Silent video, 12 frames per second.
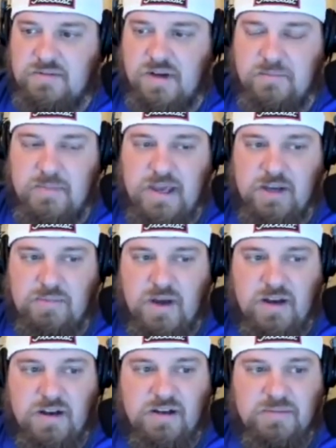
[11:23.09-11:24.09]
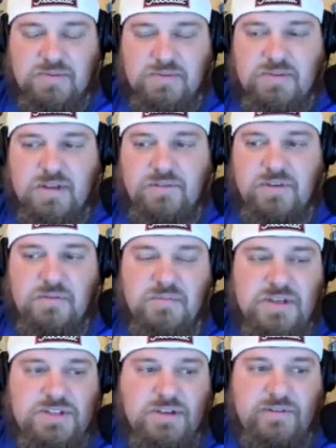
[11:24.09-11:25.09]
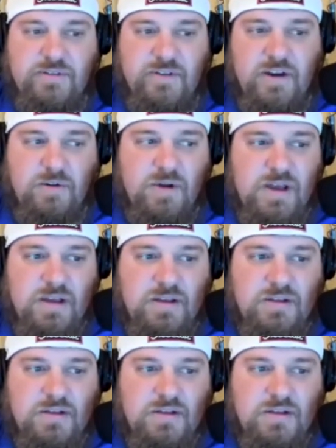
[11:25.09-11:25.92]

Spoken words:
Mayor brought up if you miss the fairway